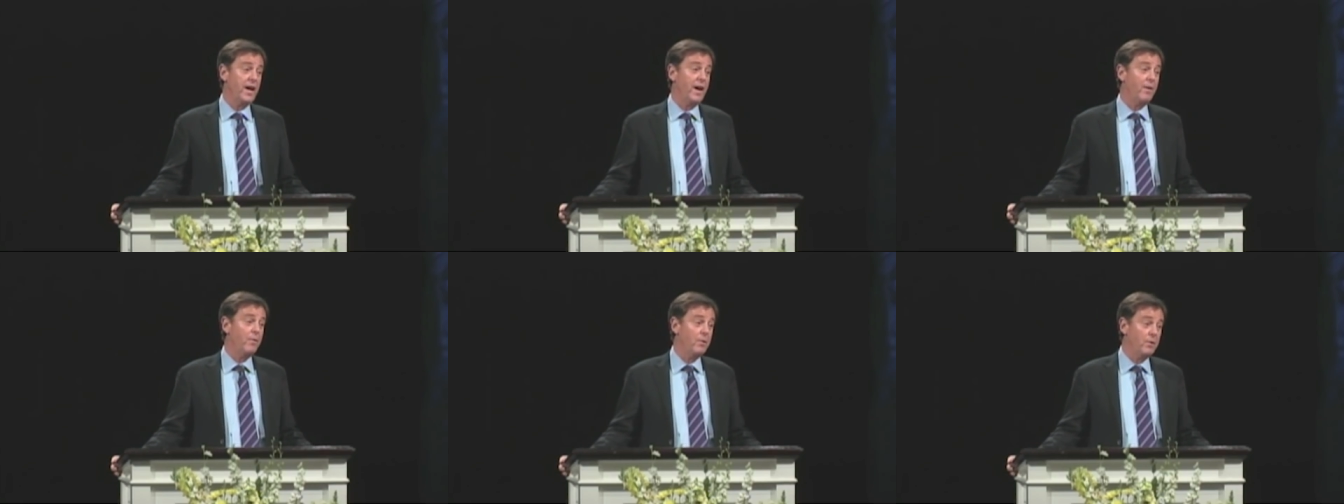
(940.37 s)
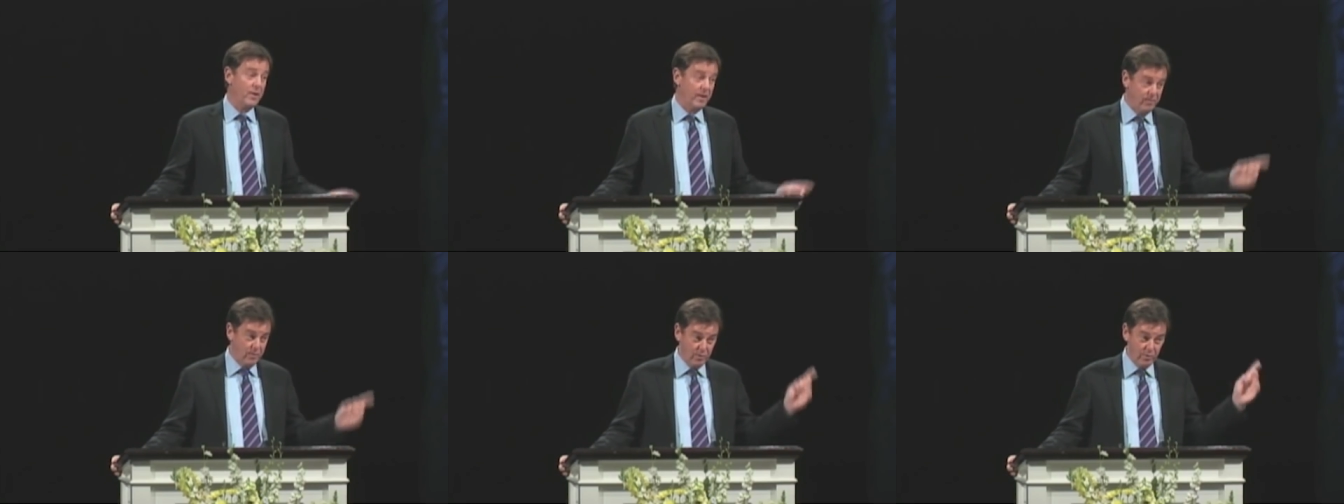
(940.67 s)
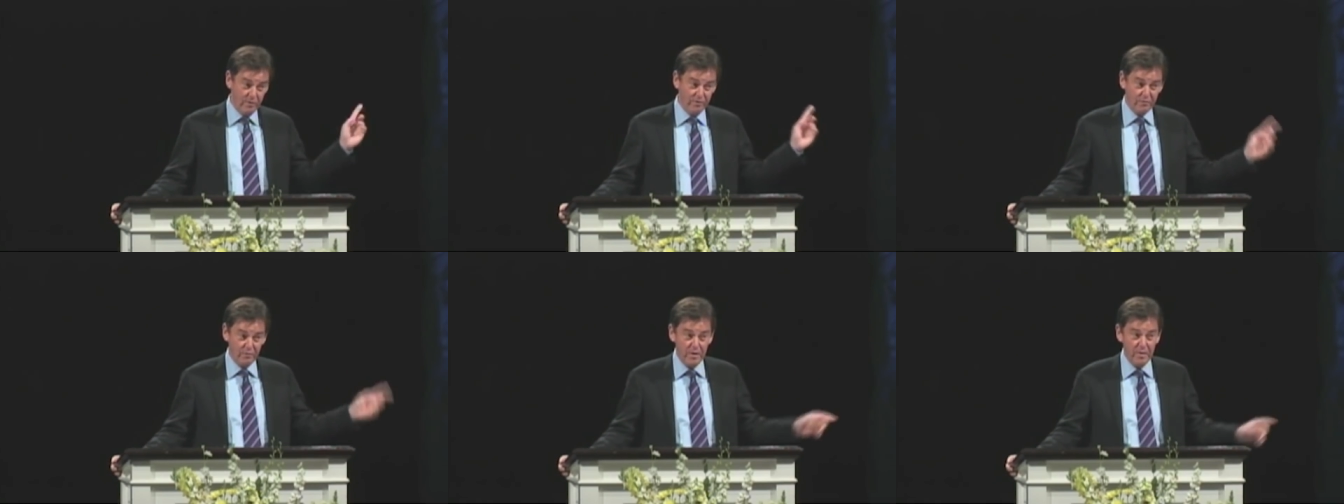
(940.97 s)
I will give
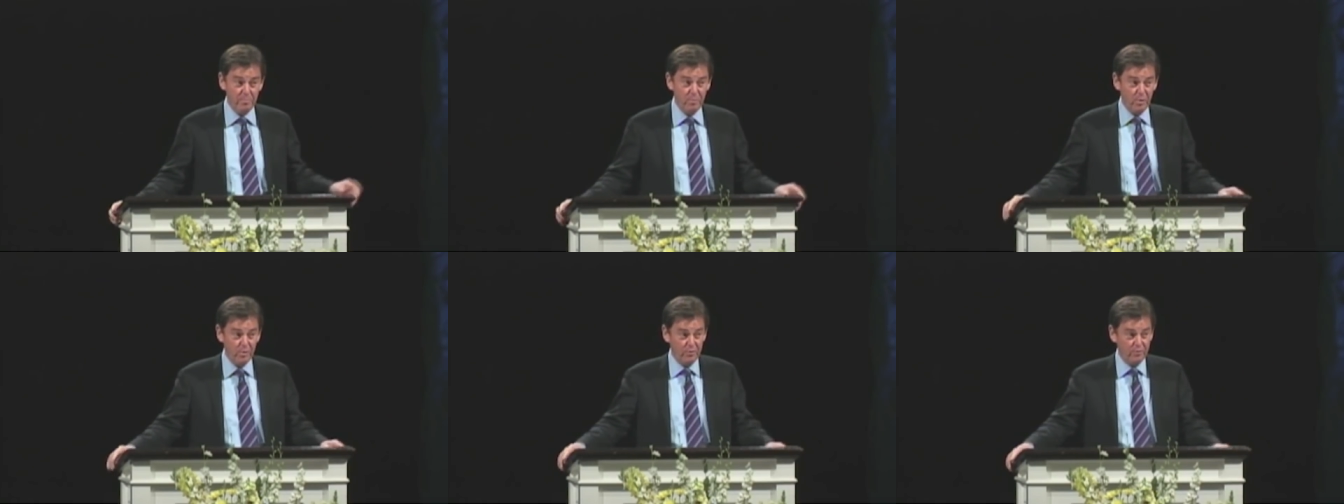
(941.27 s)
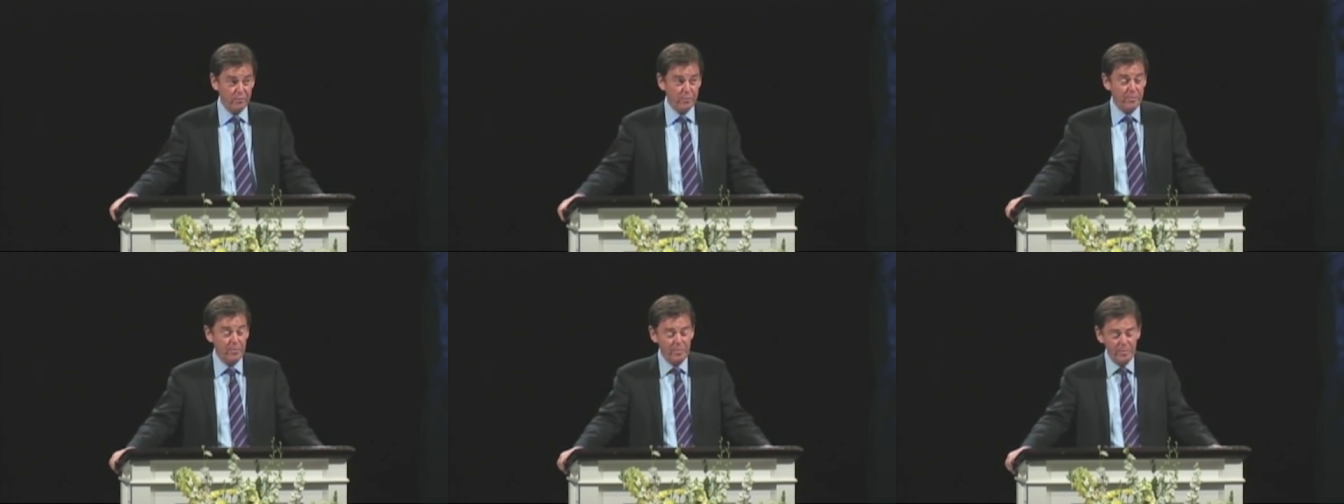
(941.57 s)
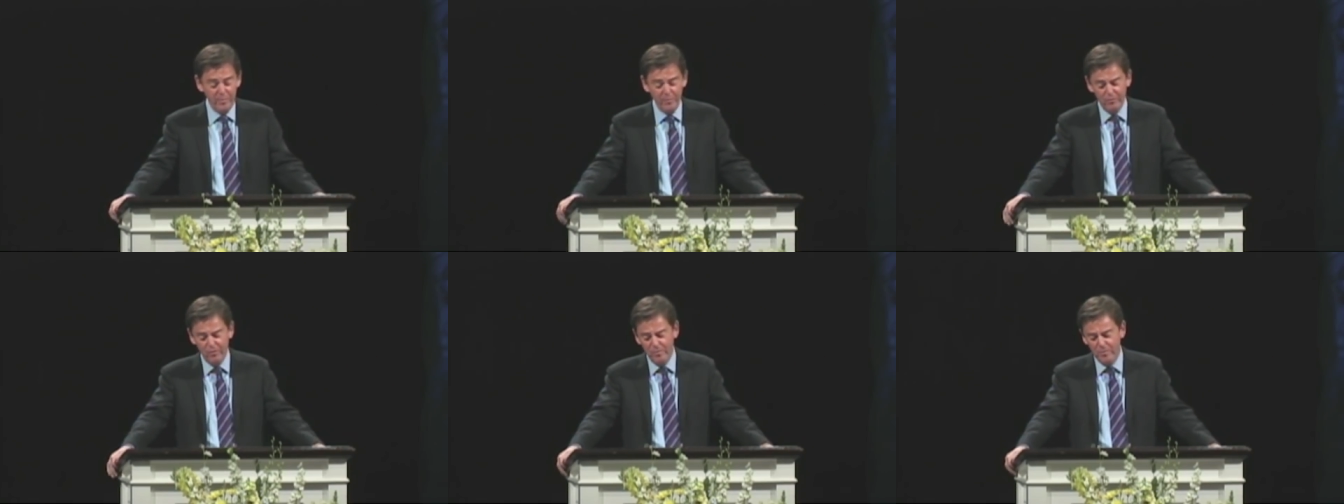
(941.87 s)
you a free book from
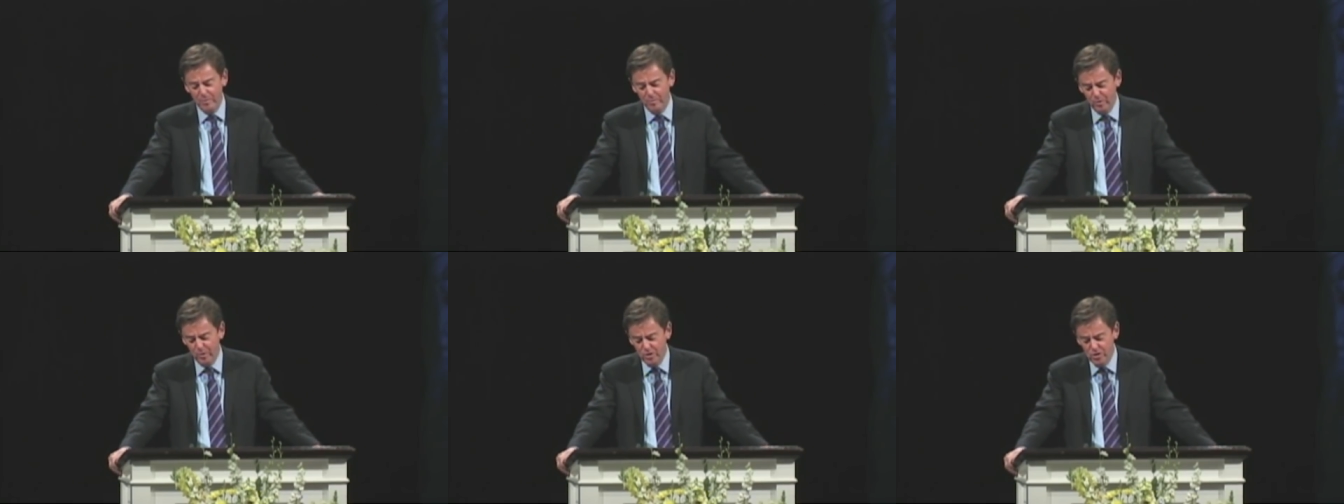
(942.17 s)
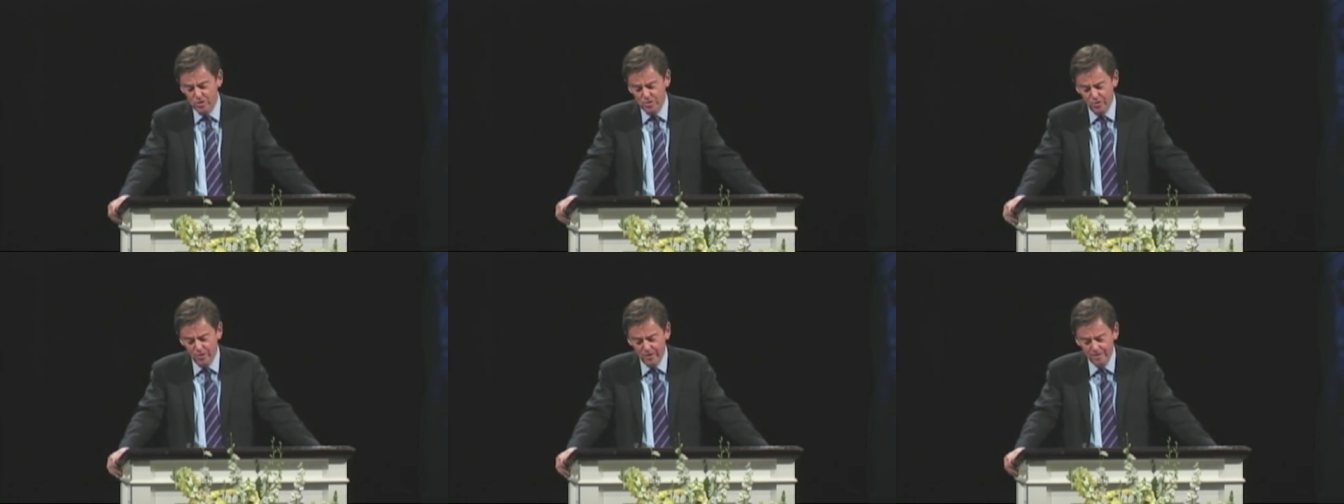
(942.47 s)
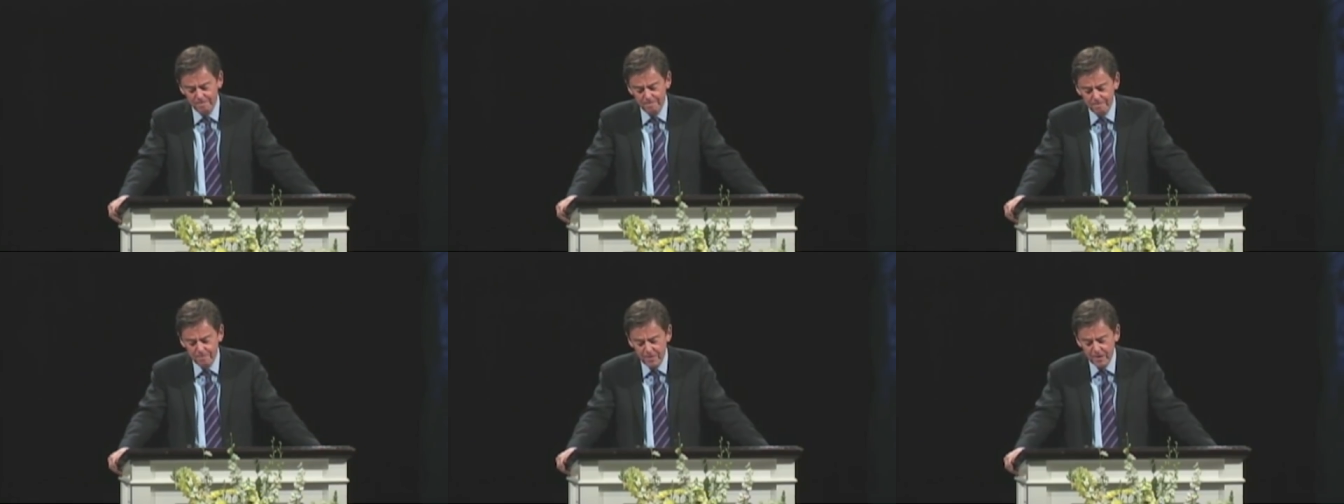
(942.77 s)
the, from the bookstore,